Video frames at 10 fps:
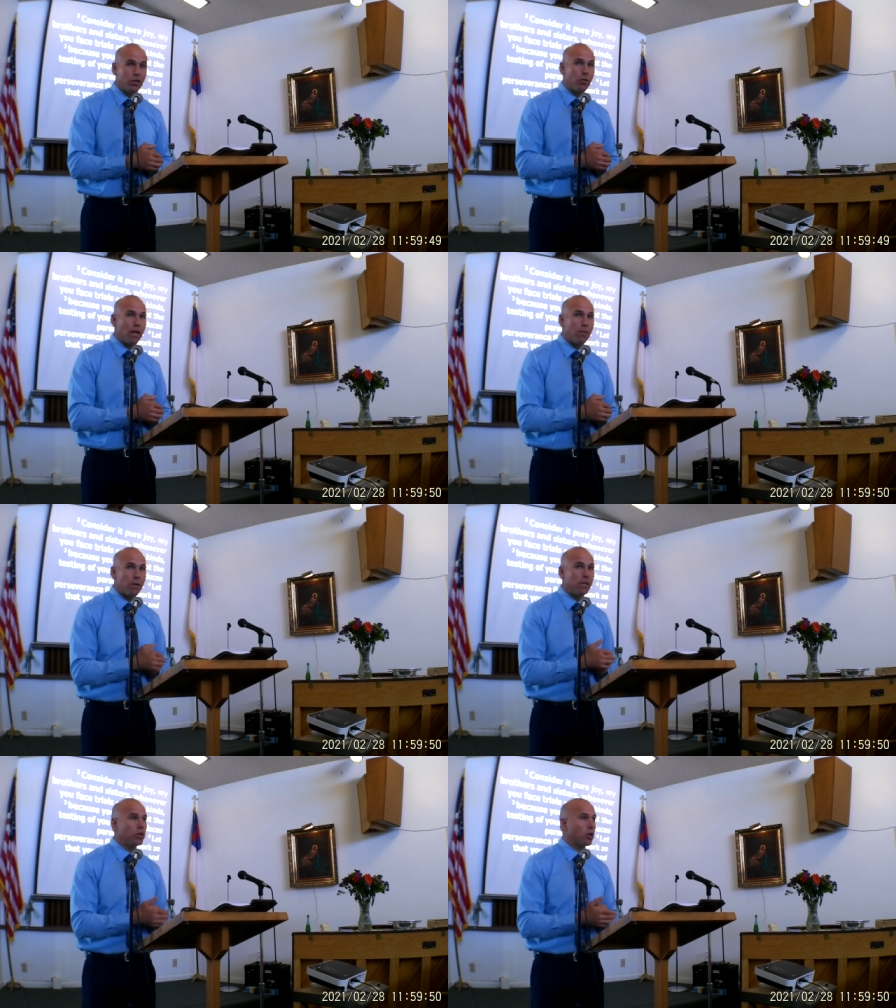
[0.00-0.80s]
you, that
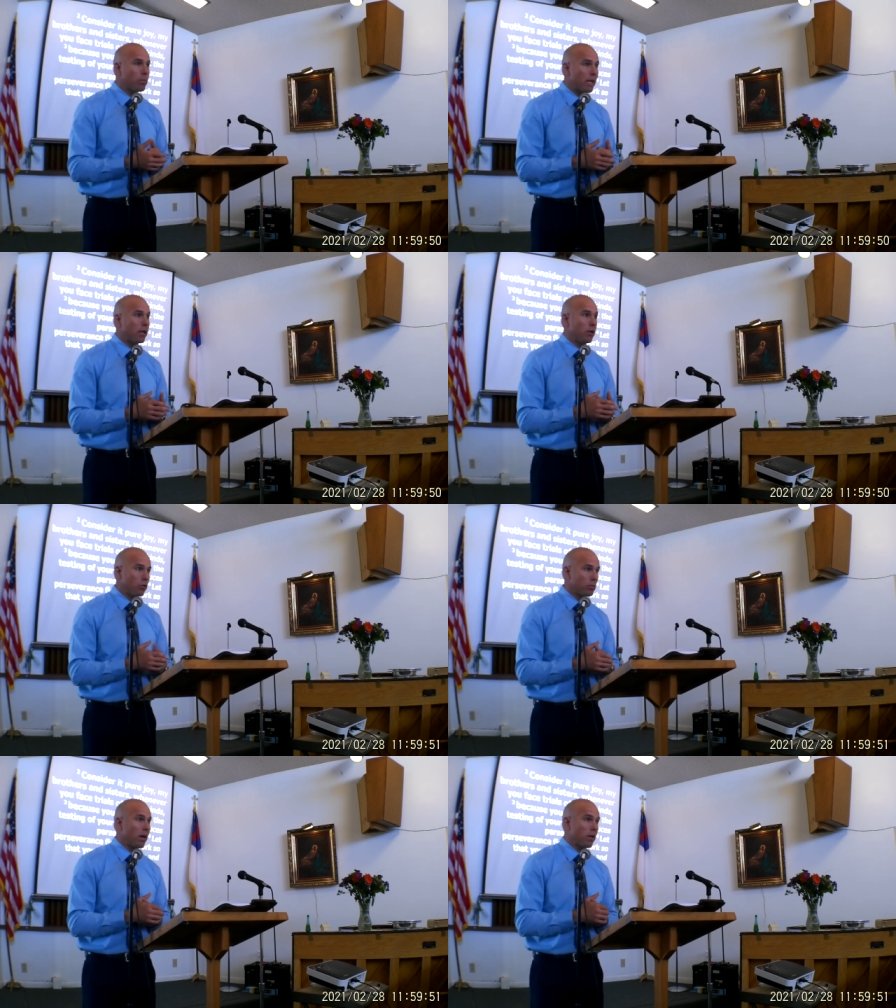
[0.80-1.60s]
means you're being
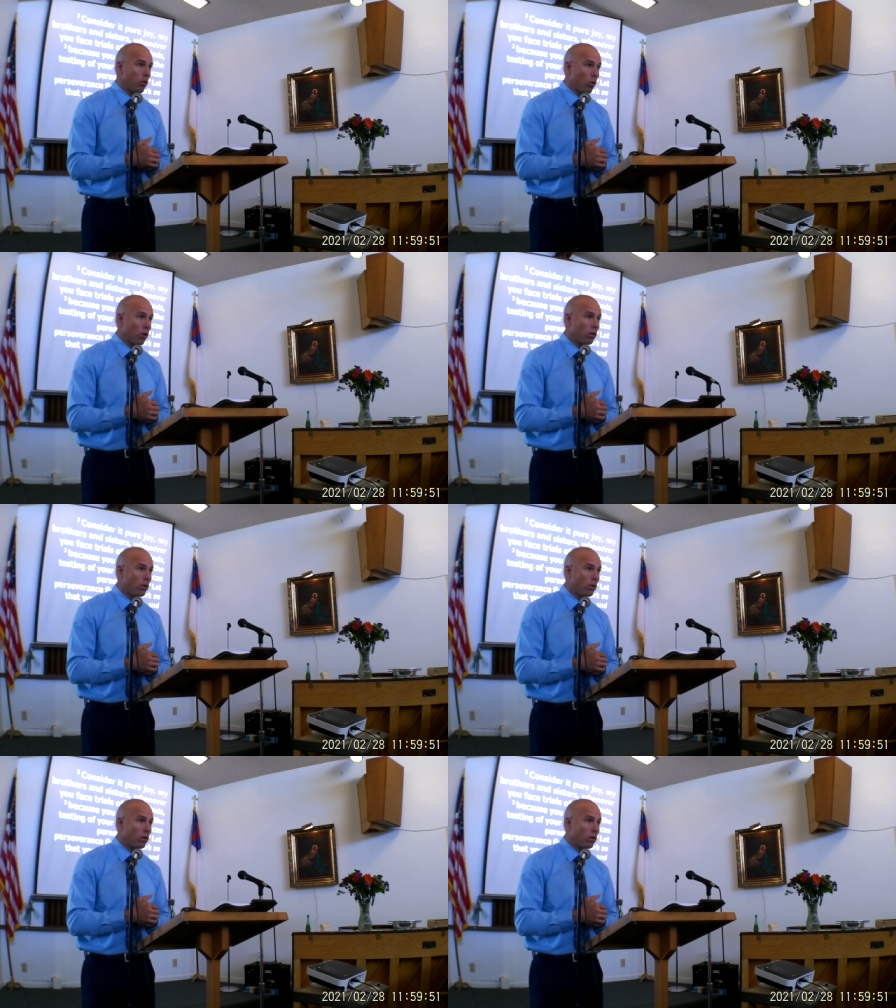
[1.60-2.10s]
used by the Lord.